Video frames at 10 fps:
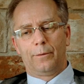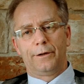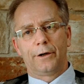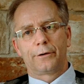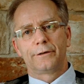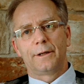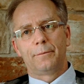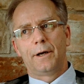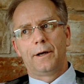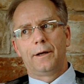When Dr.
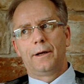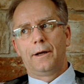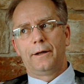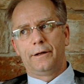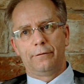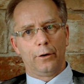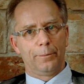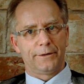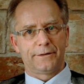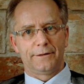Sabah
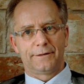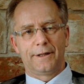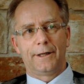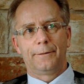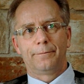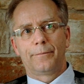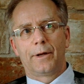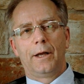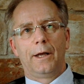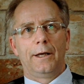developed his system,
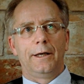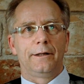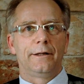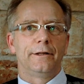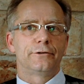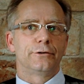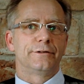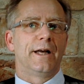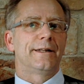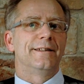he
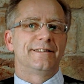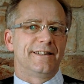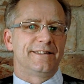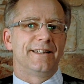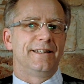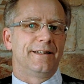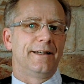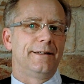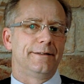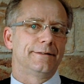teaches that in 16
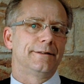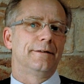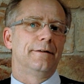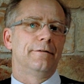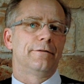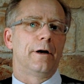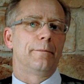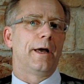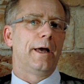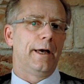days,
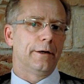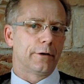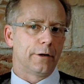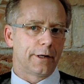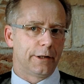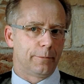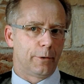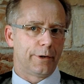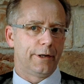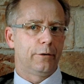from 8 o'clock in the
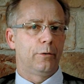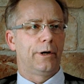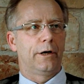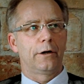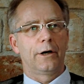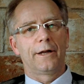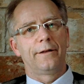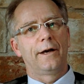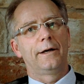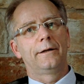morning to 8 o'clock
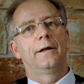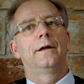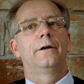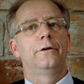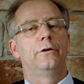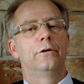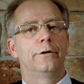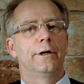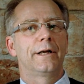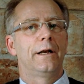at night.
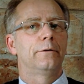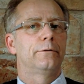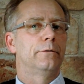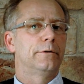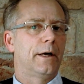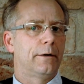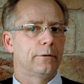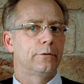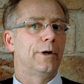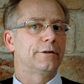You're not allowed to
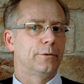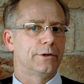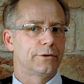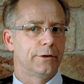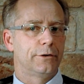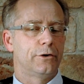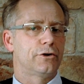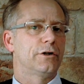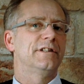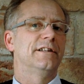talk, to ask questions, you
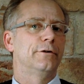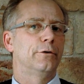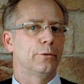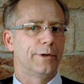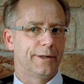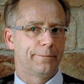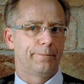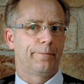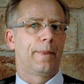just listen to him.